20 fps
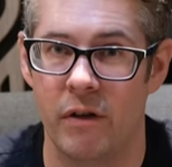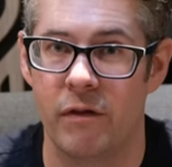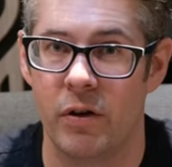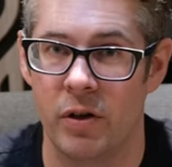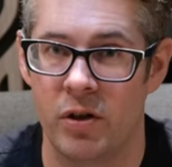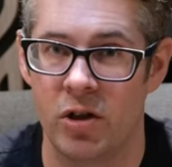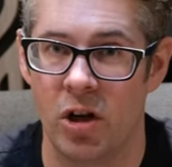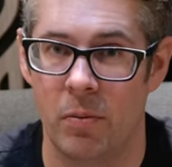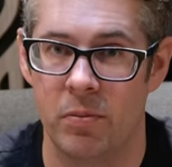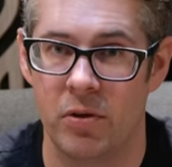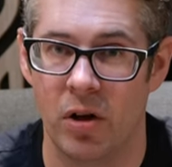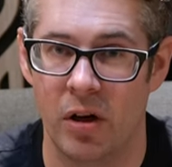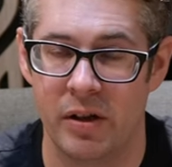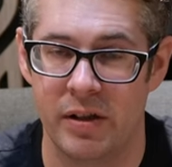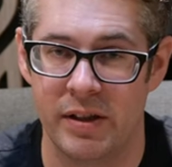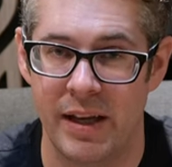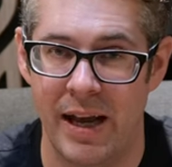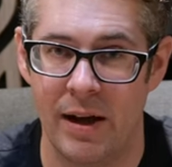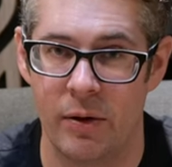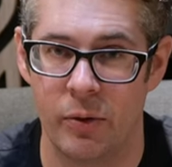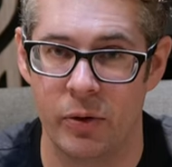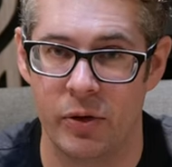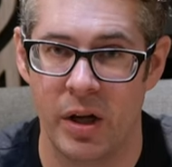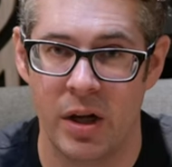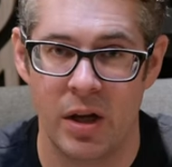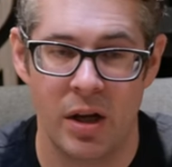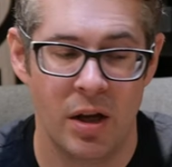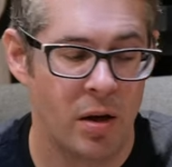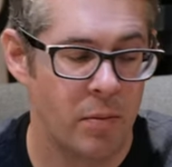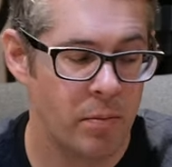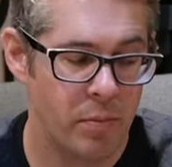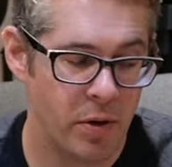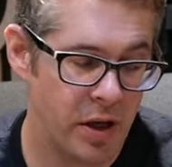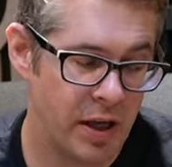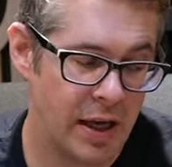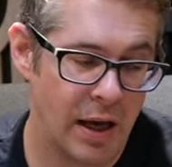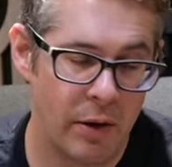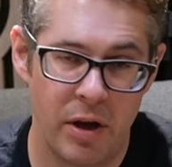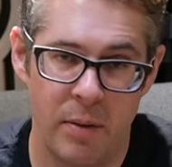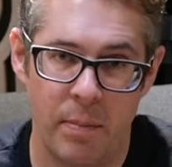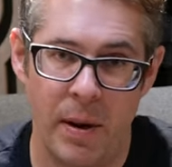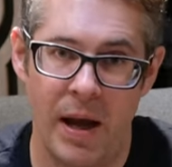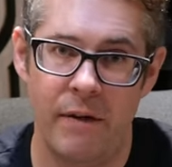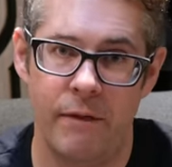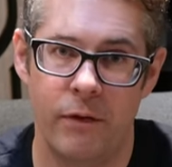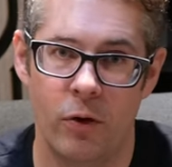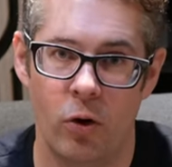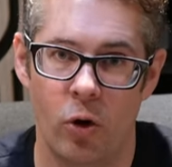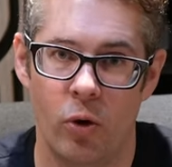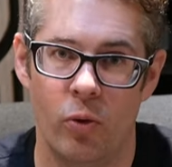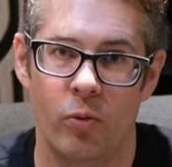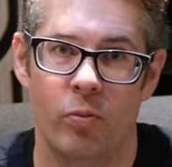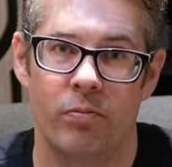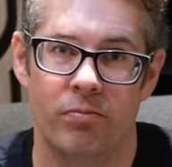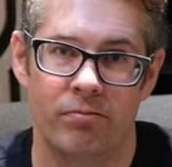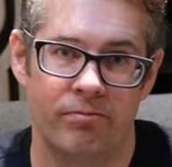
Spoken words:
for a top dollar sound, but you get what you pay for.